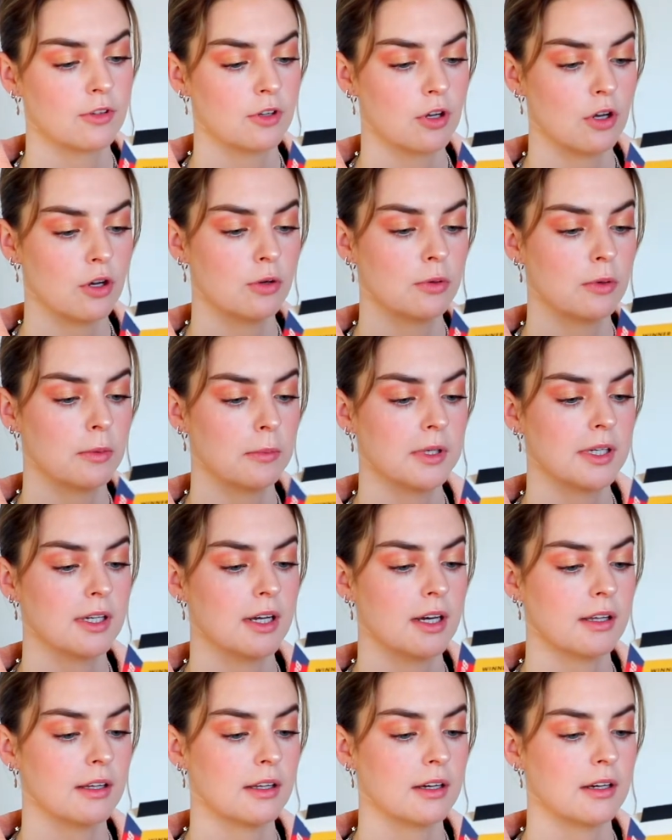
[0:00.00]
Girl, Woman,
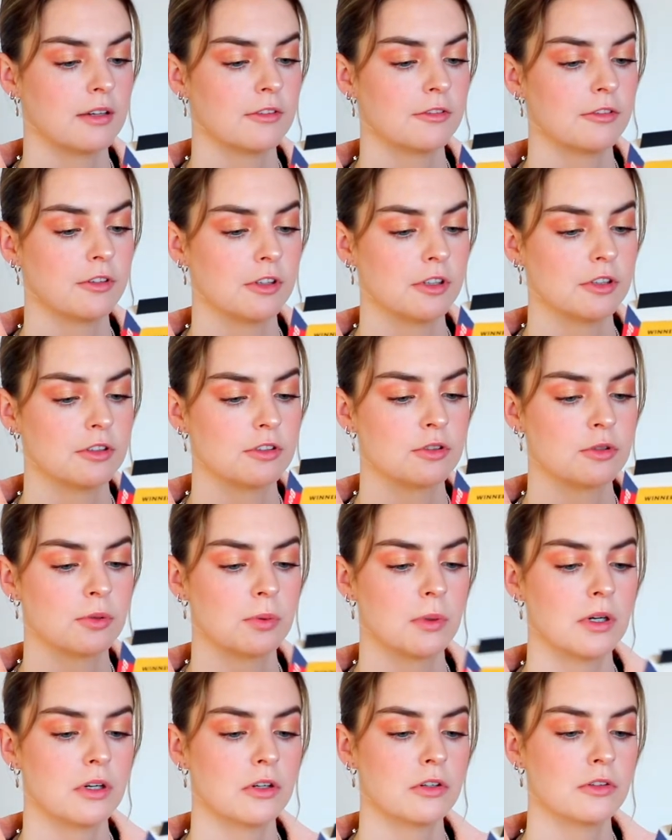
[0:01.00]
Other follows
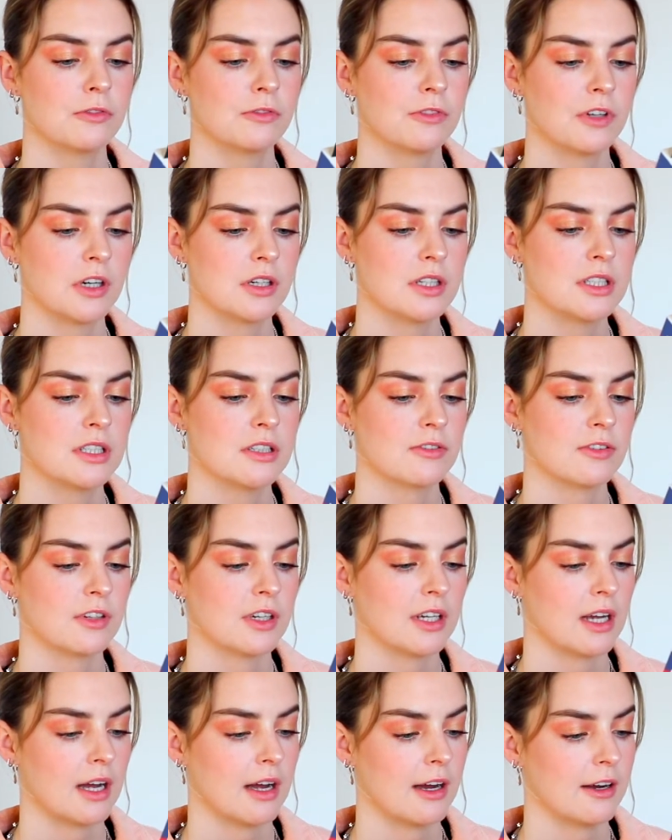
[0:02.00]
12 very
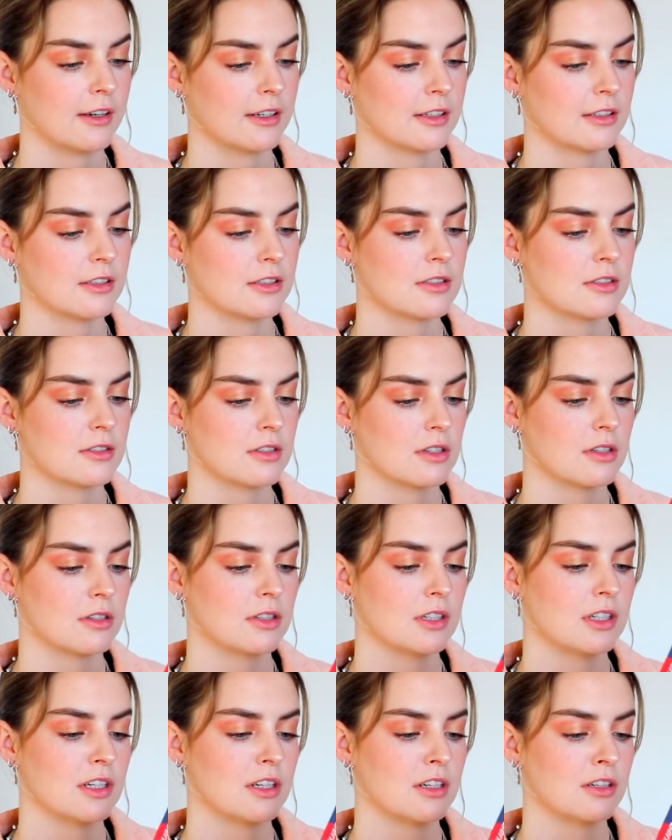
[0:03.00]
different characters on
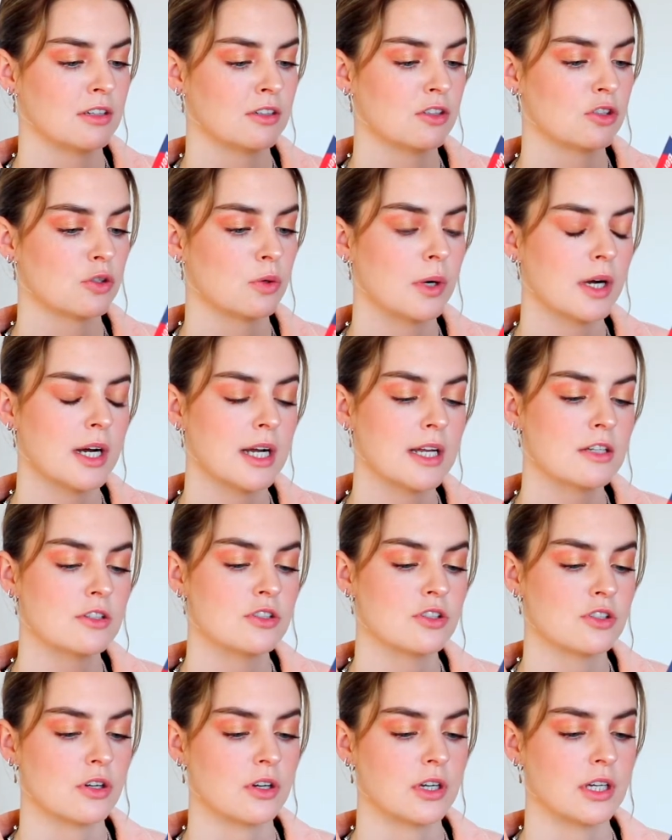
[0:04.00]
an entwined
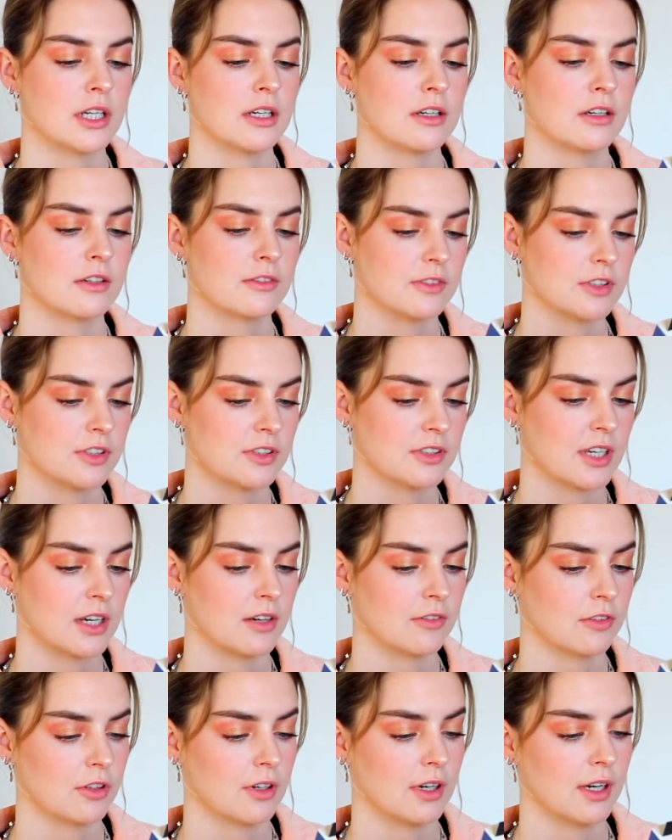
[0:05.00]
journey of
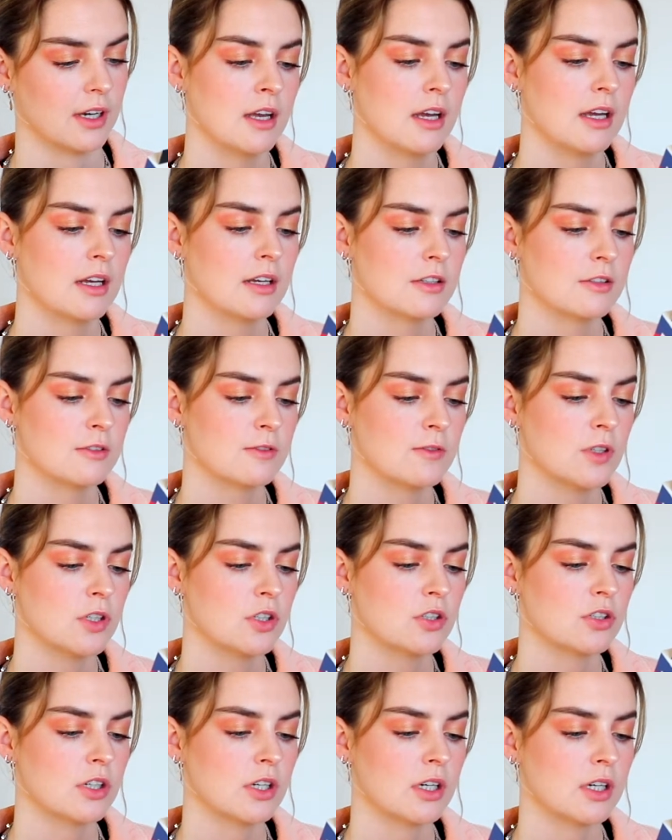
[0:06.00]
discovery. It is
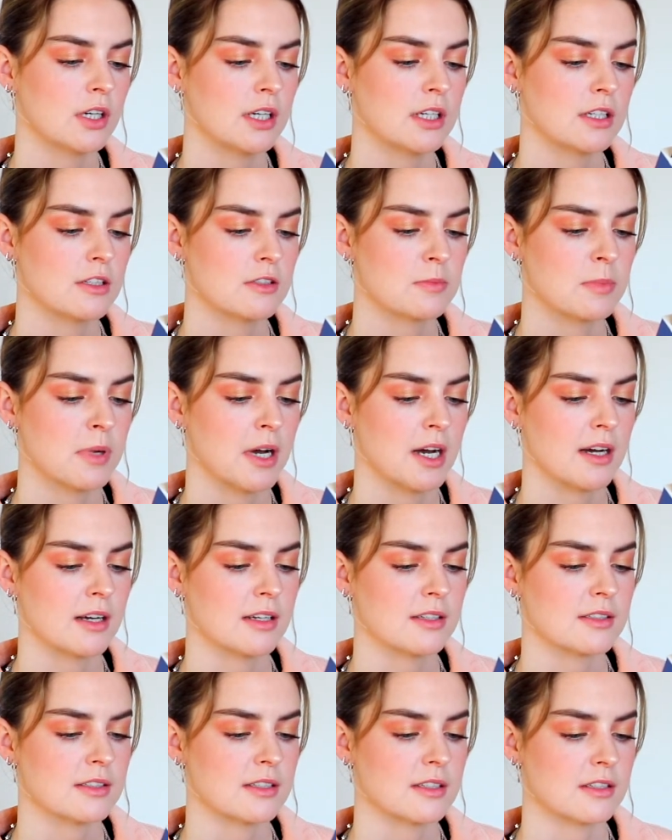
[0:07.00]
future, it is
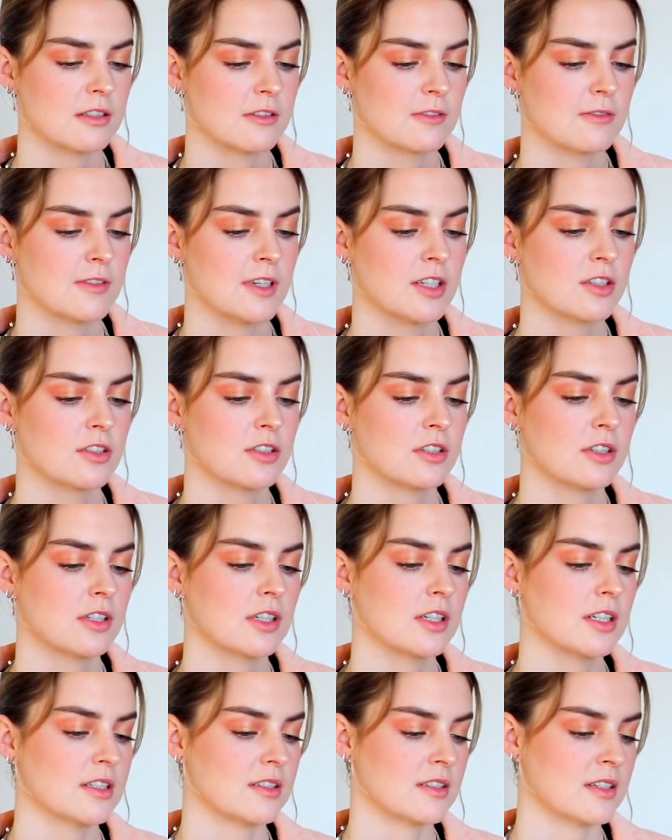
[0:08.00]
past, it is fiction,
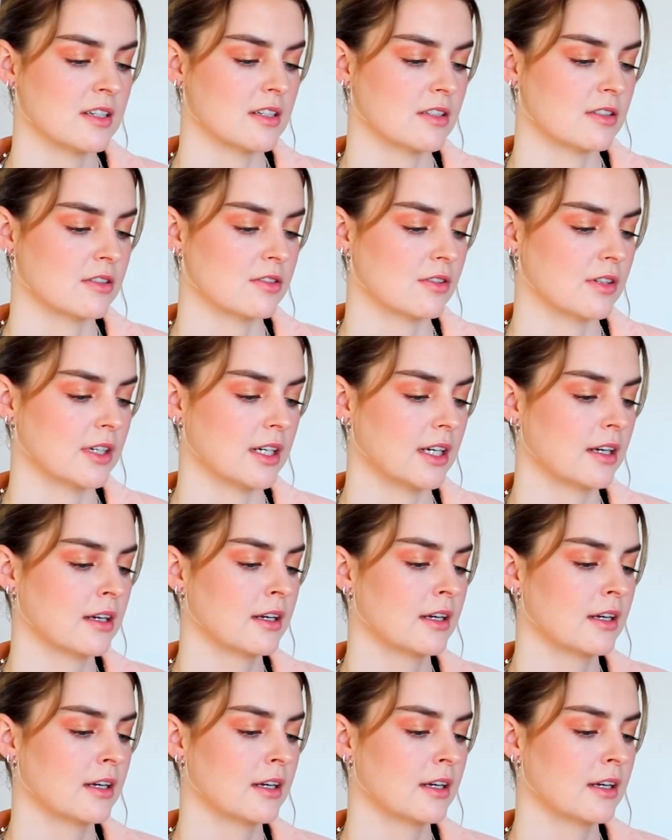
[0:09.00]
it is history.